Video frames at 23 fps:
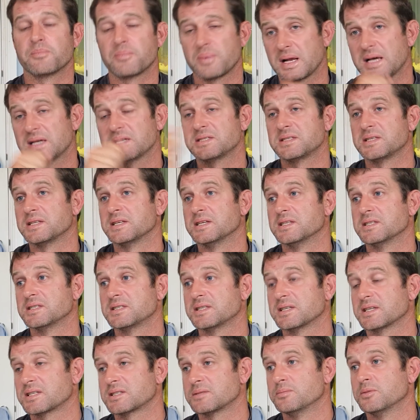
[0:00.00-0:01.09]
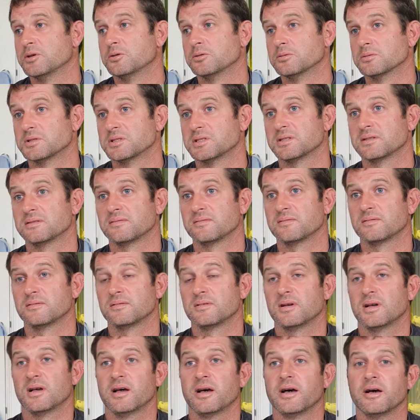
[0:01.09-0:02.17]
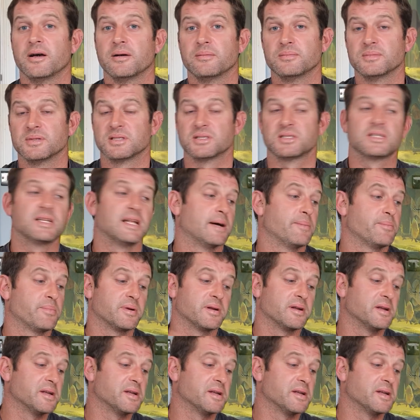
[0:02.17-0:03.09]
blasting in 6 mils and slapping.